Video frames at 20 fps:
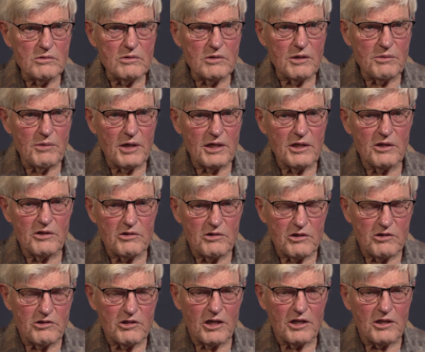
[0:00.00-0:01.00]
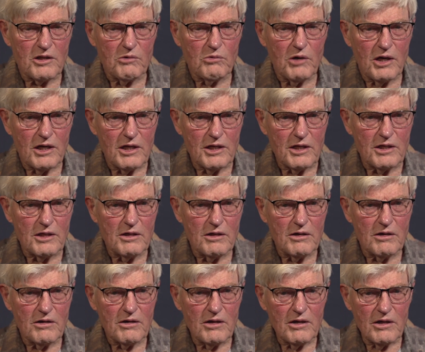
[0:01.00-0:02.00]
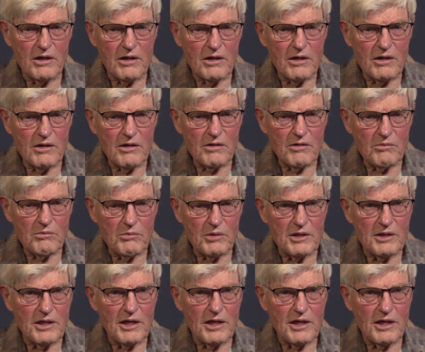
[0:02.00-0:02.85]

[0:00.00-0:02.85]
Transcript: They managed to shut the well in, but